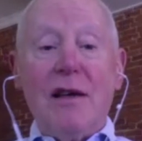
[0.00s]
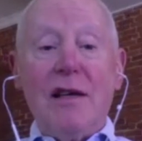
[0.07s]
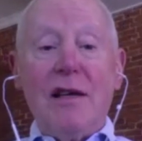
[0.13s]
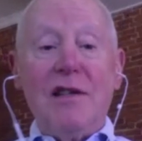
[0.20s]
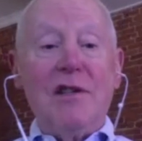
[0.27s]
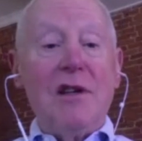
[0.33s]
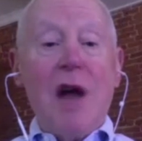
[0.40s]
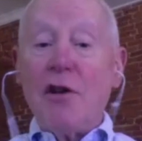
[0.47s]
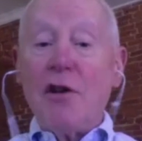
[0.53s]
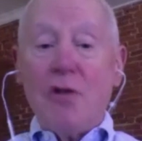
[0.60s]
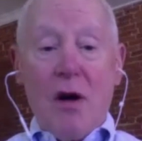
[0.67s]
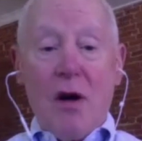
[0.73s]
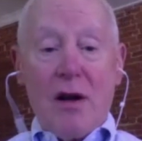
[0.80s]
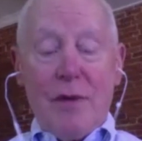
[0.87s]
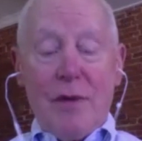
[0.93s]
He did not
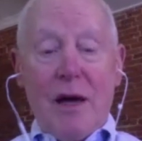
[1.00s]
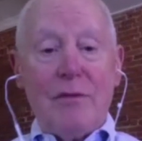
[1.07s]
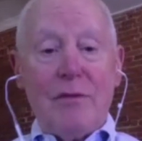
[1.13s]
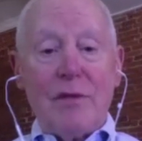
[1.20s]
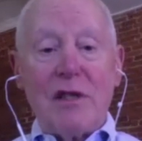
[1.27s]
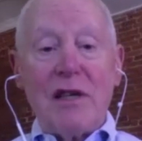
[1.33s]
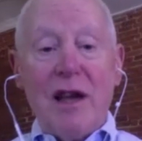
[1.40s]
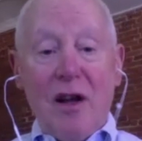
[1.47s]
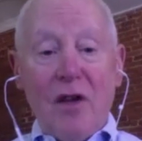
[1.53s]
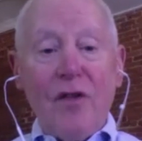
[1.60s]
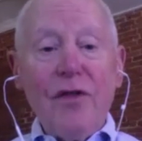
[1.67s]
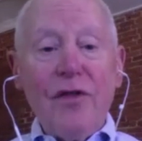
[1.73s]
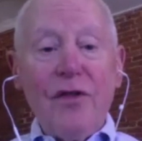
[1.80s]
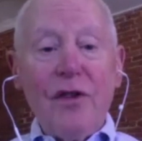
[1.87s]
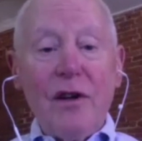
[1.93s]
talk about
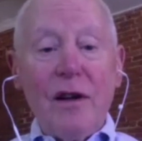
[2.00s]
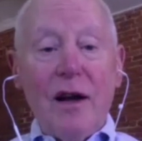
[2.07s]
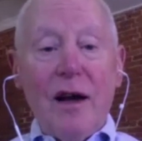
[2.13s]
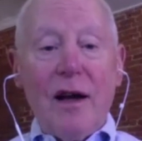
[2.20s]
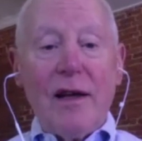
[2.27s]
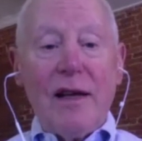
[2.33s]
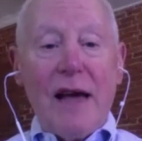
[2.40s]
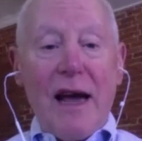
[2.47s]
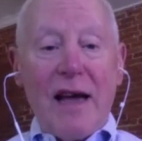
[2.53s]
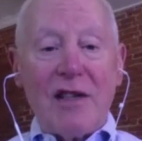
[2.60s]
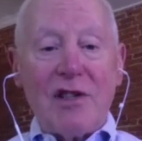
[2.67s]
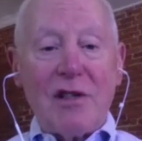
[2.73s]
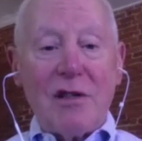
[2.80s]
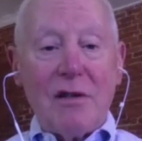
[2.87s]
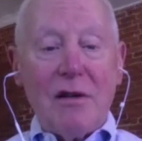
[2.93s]
himself. Uh, he
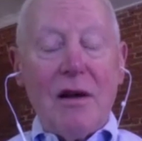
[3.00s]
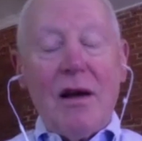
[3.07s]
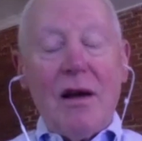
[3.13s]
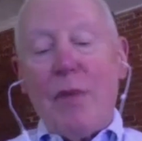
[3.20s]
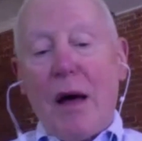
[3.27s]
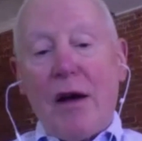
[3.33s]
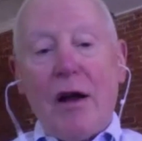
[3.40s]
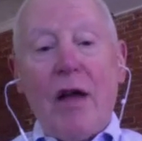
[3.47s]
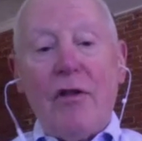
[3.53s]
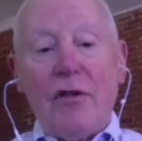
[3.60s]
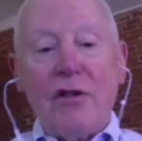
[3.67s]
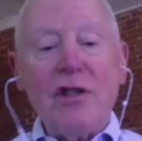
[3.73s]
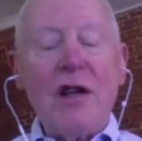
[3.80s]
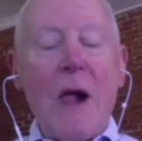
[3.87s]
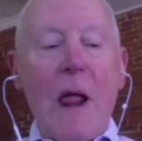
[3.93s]
asked about
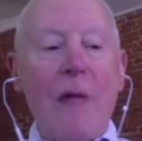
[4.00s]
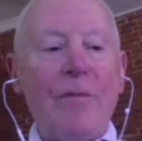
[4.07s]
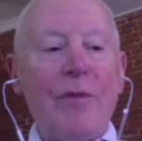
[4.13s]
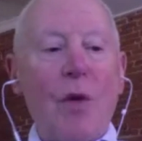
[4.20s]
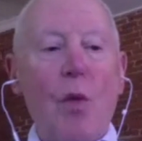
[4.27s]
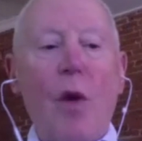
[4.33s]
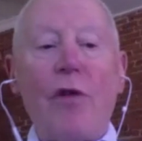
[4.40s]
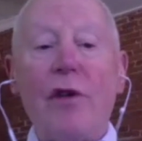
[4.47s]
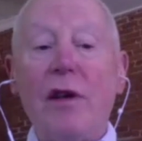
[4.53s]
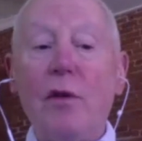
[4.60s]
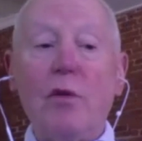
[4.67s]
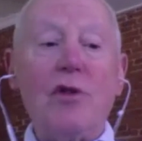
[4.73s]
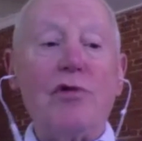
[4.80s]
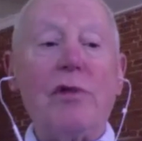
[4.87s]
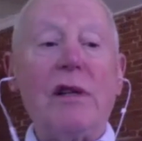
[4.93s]
others. Whether he
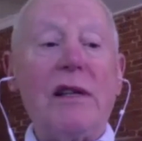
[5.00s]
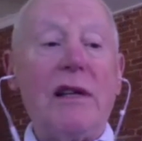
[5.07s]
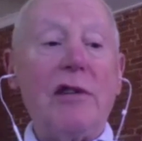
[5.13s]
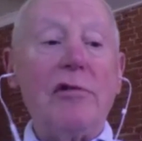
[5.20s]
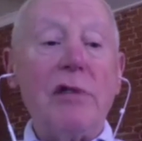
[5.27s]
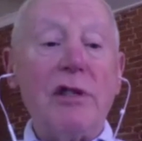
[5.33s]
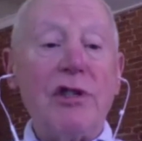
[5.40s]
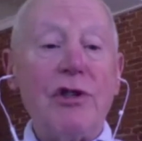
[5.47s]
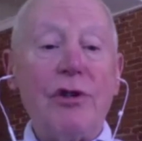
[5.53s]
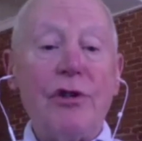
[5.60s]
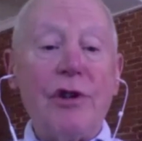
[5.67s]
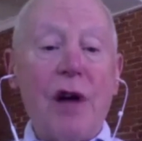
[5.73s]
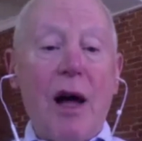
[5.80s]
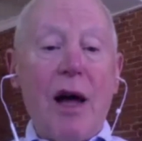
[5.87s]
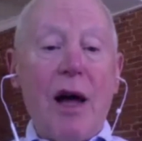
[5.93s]
was really interested or
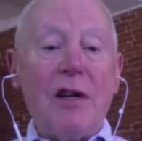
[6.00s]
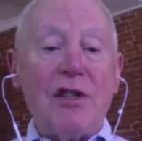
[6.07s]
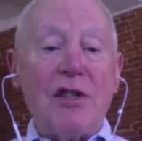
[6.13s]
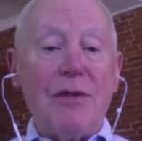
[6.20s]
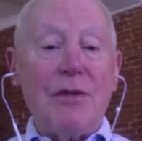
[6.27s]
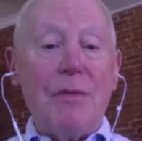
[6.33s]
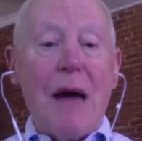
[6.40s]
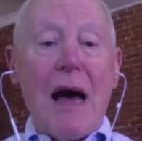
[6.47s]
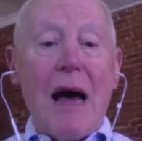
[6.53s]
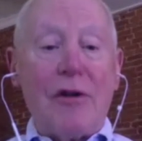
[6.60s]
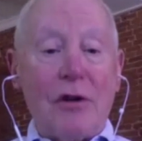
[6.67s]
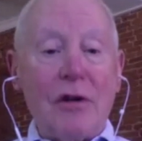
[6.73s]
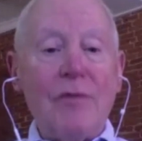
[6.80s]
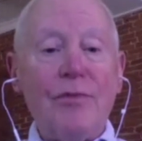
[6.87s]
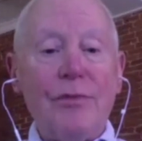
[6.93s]
not doesn't
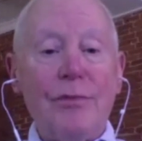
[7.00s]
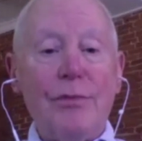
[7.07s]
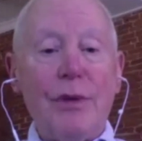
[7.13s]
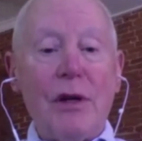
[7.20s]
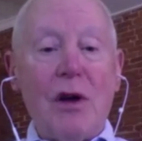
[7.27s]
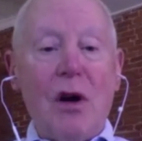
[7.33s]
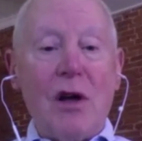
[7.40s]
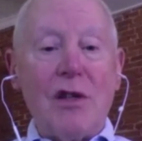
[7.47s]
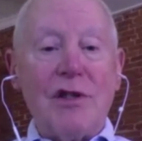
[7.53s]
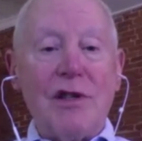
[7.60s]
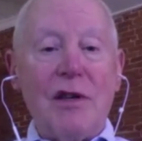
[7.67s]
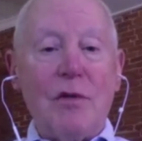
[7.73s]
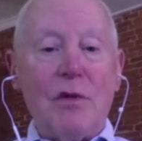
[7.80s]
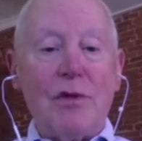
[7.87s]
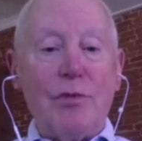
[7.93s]
matter because
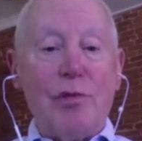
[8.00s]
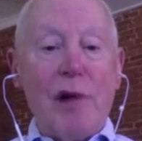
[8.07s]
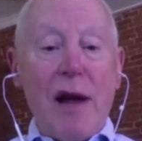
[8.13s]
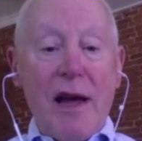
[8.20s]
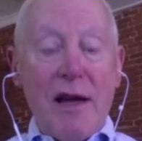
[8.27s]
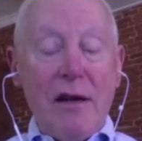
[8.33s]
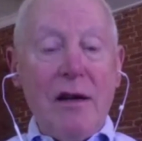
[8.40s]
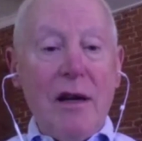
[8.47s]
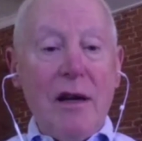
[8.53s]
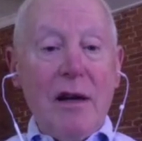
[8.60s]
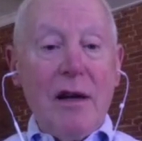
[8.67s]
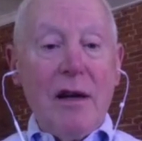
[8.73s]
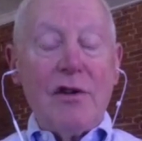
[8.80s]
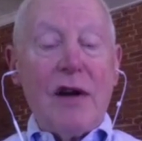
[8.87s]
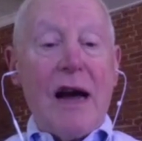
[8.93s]
he was bred
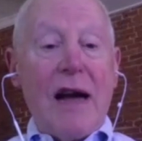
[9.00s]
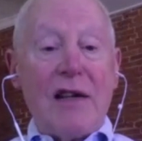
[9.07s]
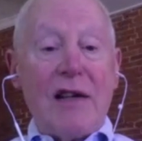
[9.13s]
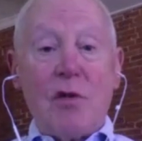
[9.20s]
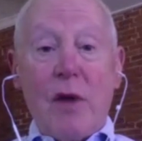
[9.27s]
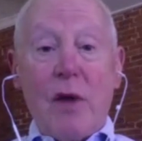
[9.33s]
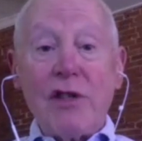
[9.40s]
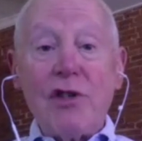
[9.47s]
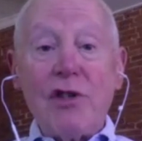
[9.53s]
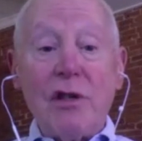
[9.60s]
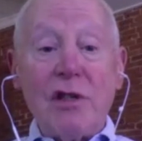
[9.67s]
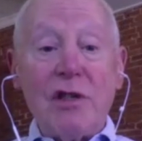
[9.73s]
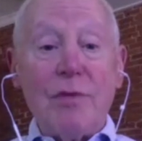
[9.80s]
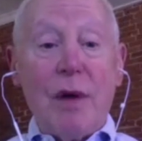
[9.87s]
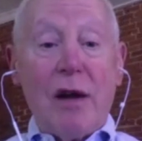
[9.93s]
to ask
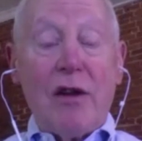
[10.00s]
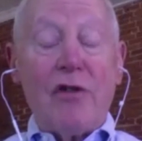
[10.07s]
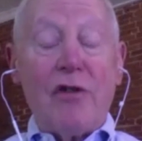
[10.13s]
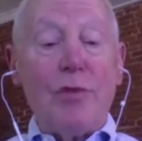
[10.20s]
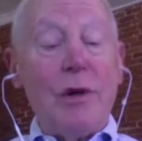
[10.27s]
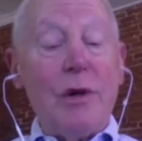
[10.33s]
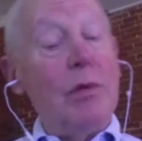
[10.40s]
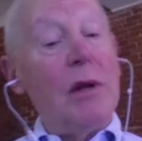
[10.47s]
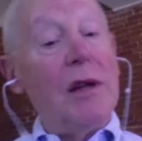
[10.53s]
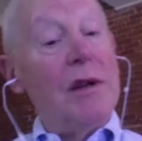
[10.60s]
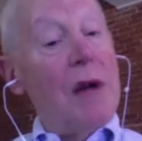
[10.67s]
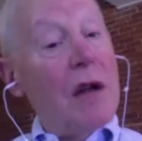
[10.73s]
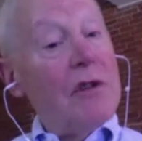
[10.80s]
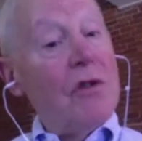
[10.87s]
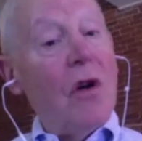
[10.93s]
questions about other people and
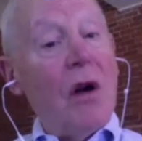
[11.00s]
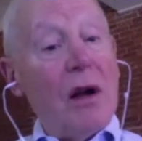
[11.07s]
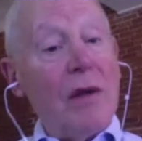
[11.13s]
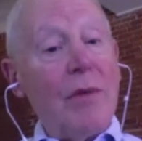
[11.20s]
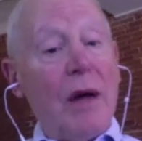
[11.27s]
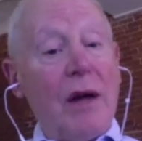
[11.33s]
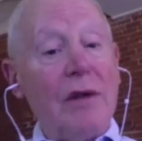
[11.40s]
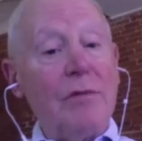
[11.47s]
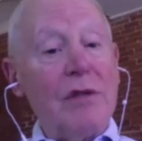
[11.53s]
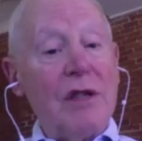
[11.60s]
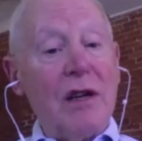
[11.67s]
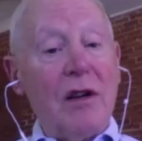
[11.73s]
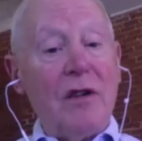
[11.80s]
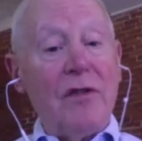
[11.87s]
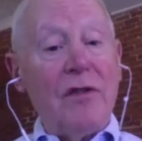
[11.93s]
not talk about
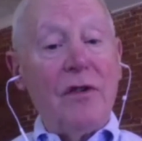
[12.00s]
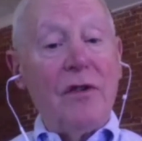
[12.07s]
himself.